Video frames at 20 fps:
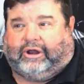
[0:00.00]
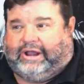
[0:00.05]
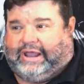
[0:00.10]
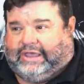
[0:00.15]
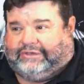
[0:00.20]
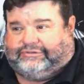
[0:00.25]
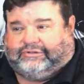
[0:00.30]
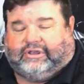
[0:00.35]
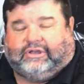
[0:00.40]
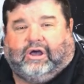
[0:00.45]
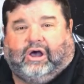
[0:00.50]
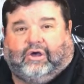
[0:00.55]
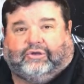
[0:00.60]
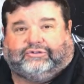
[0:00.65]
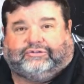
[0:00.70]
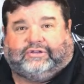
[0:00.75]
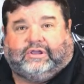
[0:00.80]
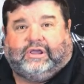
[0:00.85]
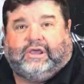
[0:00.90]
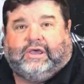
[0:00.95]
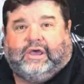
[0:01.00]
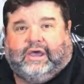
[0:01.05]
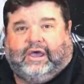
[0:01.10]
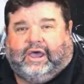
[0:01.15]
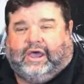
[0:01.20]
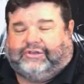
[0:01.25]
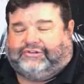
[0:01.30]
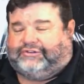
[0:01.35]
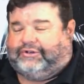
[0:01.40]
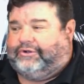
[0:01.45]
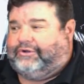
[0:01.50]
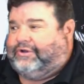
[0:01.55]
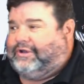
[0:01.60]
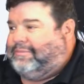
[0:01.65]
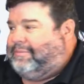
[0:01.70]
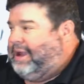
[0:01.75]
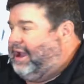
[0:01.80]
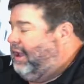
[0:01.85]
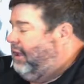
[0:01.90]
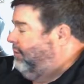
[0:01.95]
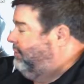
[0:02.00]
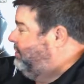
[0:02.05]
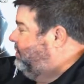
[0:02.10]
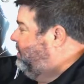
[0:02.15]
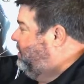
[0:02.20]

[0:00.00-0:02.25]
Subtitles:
It has to cost a certain amount.